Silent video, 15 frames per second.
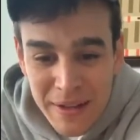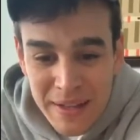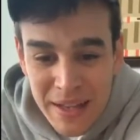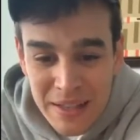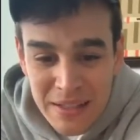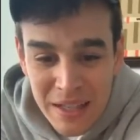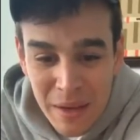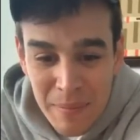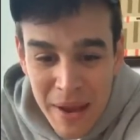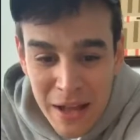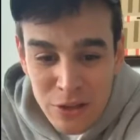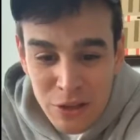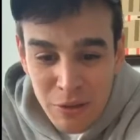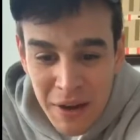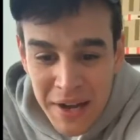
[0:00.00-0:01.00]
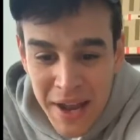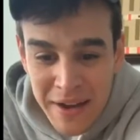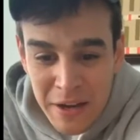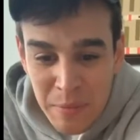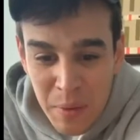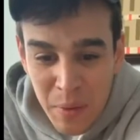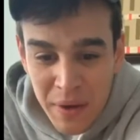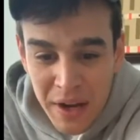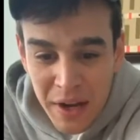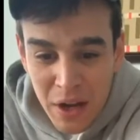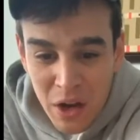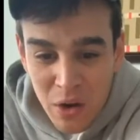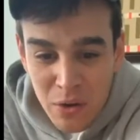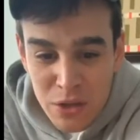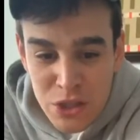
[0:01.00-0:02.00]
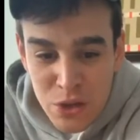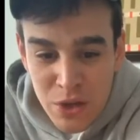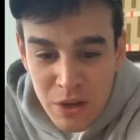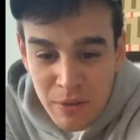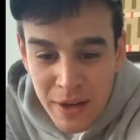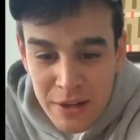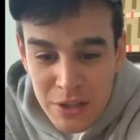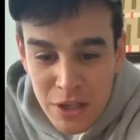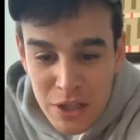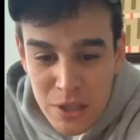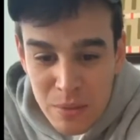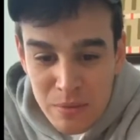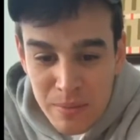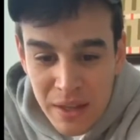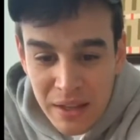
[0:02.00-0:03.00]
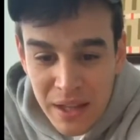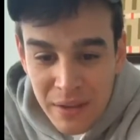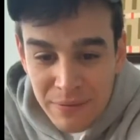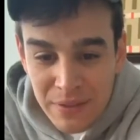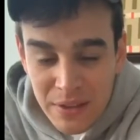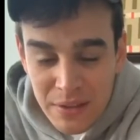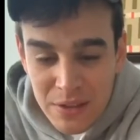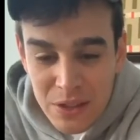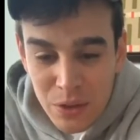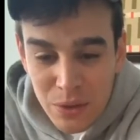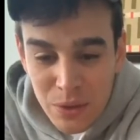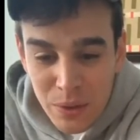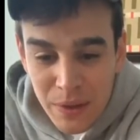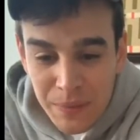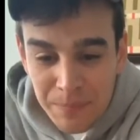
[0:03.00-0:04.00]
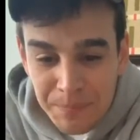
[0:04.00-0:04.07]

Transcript: Yes, like I'm naturally right-handed, but when I go shooting range, I shoot with my left. It's so annoying.